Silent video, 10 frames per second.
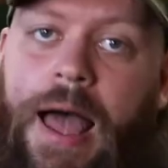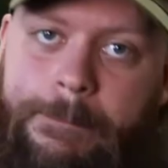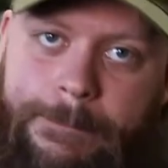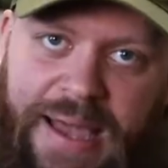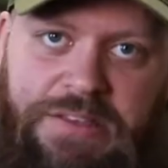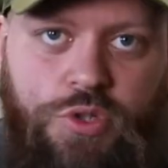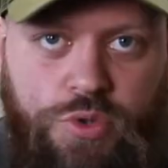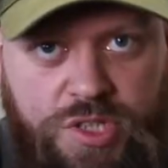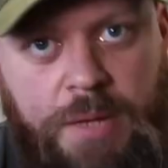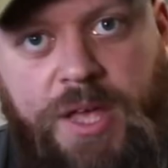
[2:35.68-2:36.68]
and mental
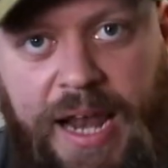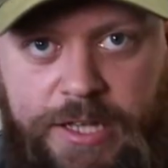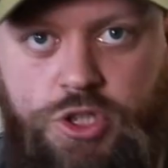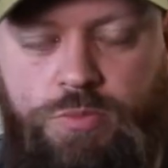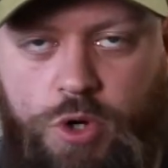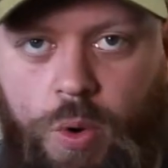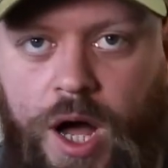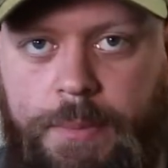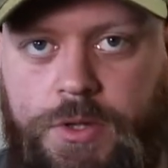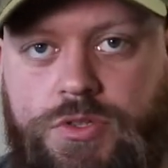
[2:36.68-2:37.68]
stimulation
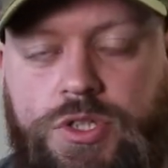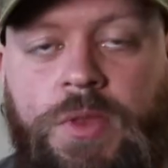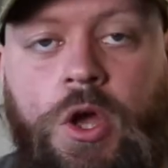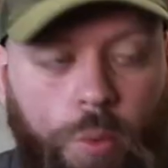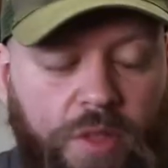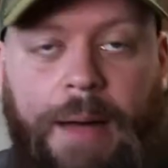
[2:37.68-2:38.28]
requirements. What